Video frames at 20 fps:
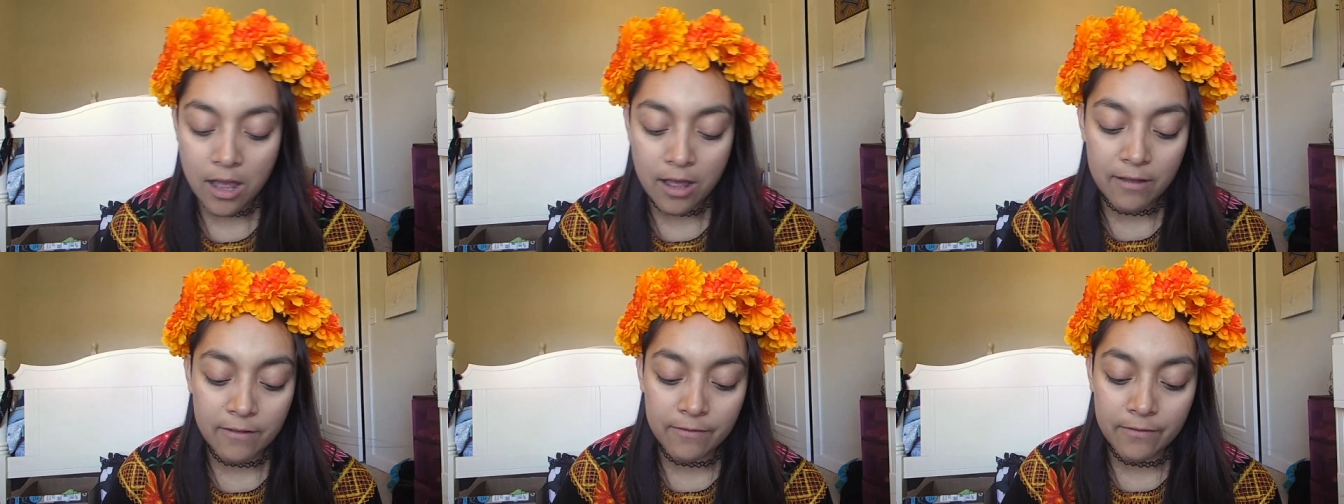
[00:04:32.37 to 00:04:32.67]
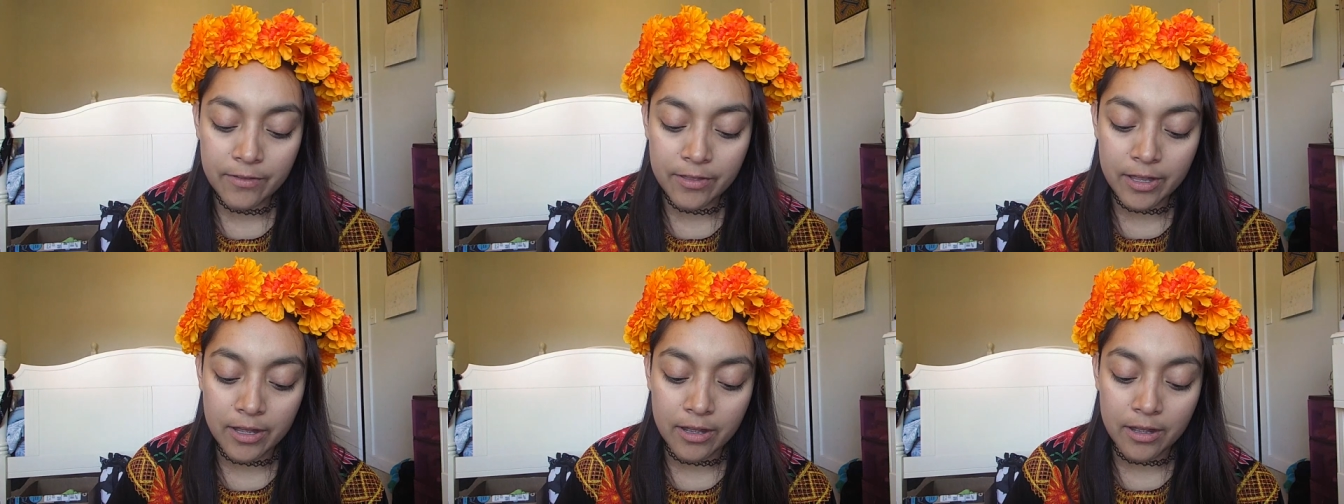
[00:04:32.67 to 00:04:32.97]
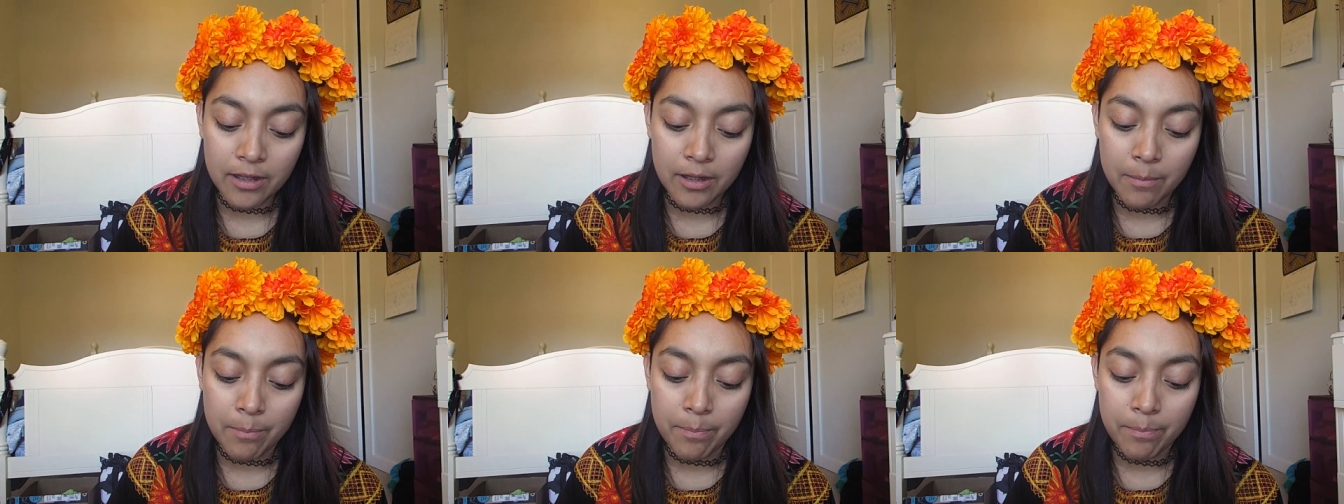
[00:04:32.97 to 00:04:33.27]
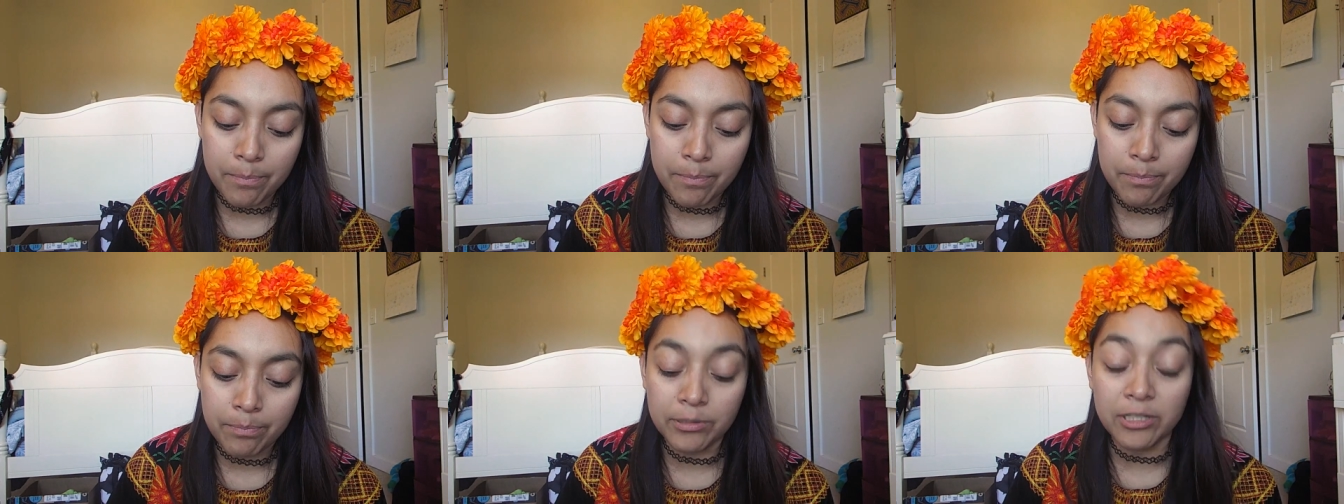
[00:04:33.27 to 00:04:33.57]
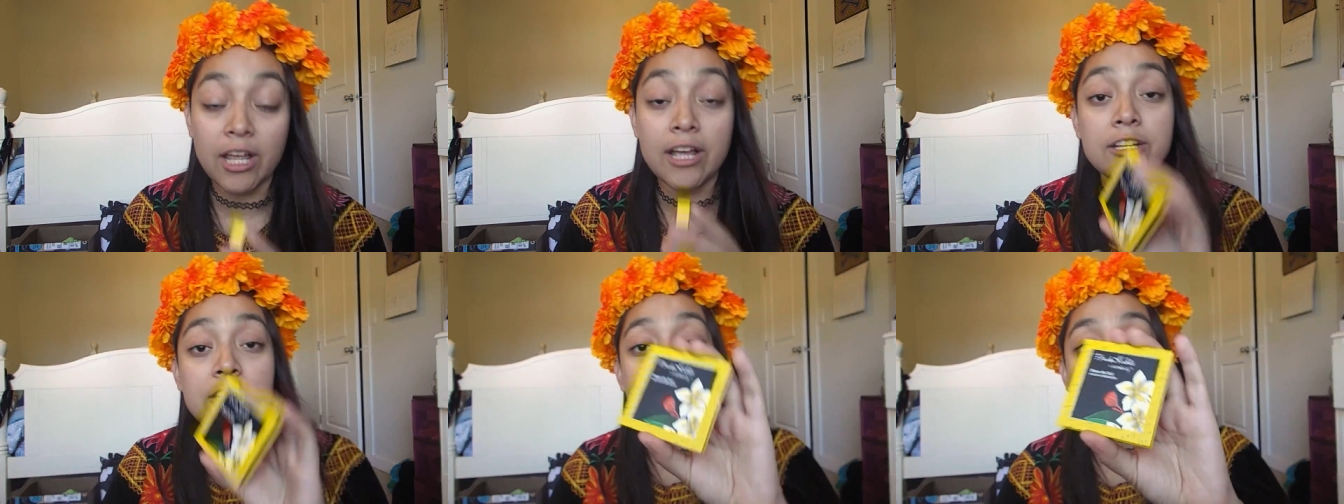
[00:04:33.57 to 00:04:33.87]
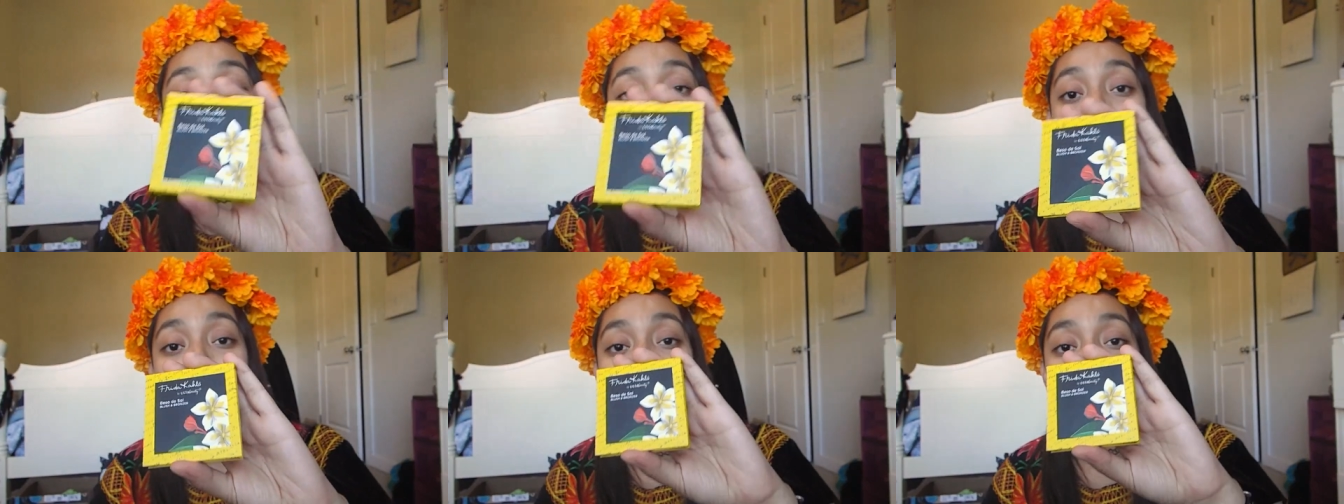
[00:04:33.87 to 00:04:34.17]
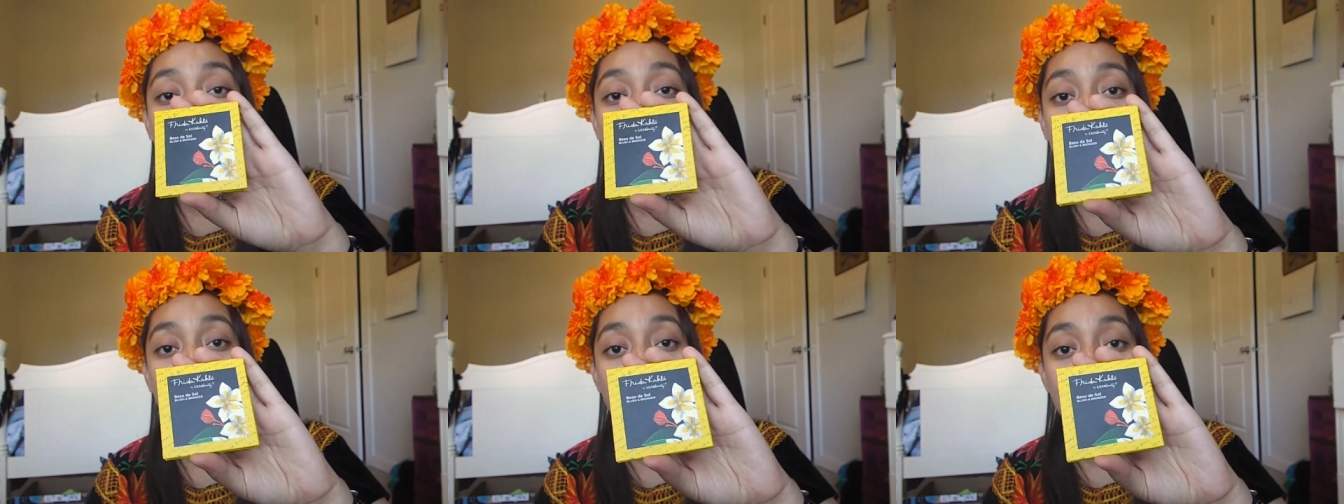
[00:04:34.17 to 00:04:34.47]
of the blush and
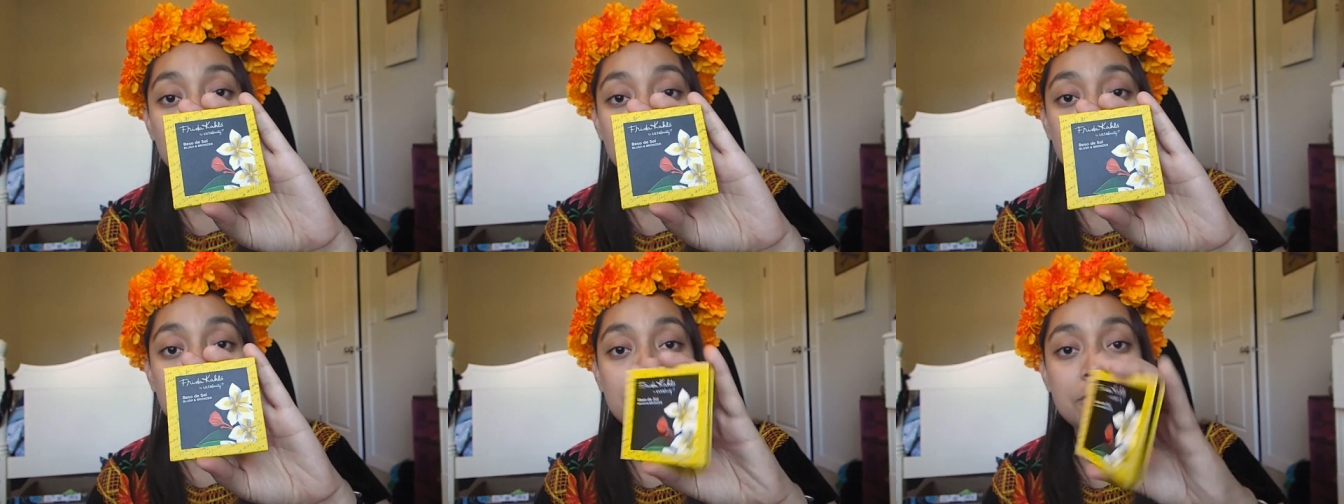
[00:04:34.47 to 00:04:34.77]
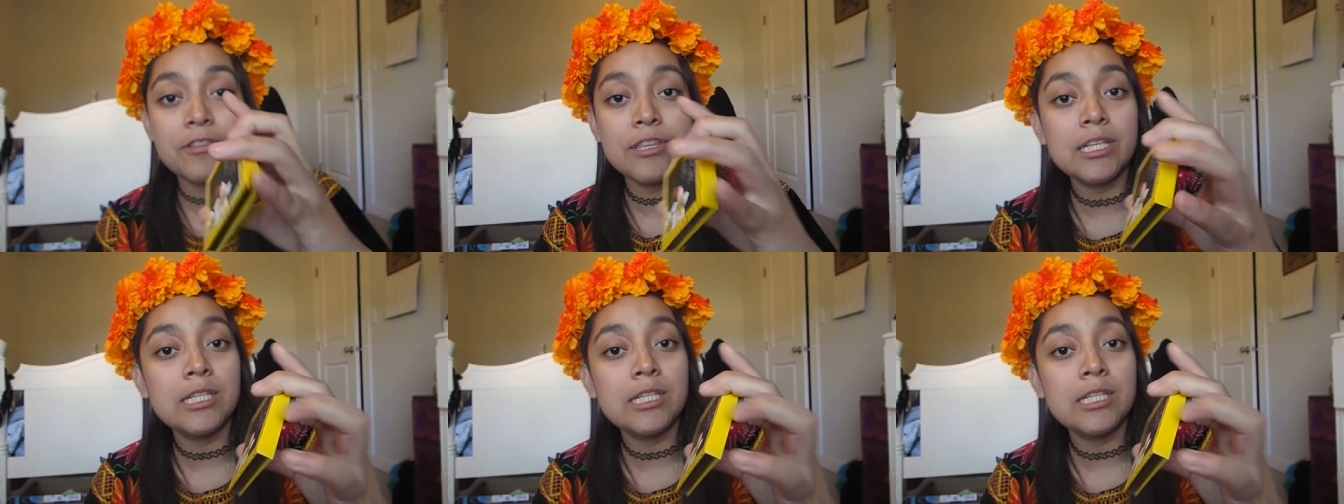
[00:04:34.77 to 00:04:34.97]
bronzer.